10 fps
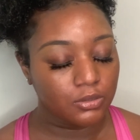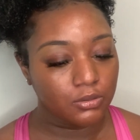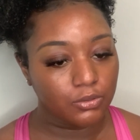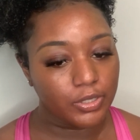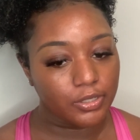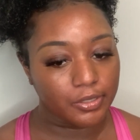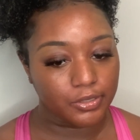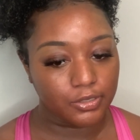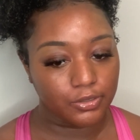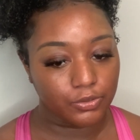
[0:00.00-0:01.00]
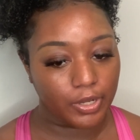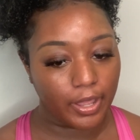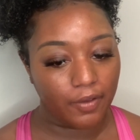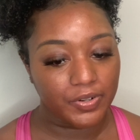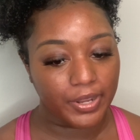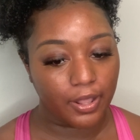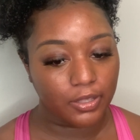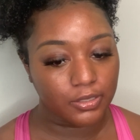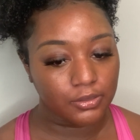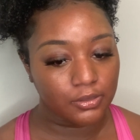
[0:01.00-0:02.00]
what are those do they have in
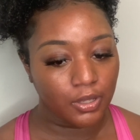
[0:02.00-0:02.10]
Dallas?